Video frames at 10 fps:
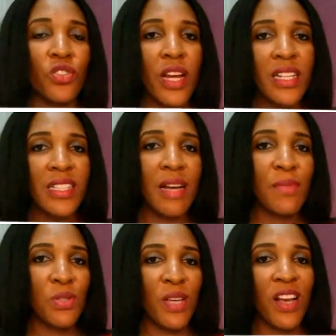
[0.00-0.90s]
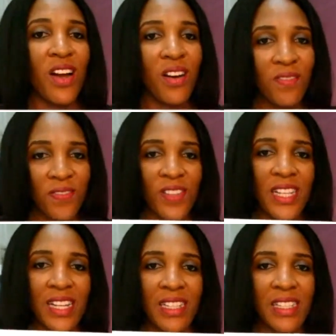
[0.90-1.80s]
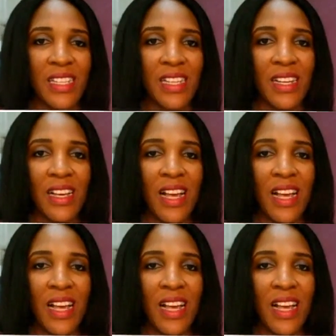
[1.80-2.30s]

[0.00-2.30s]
Train them to be confident.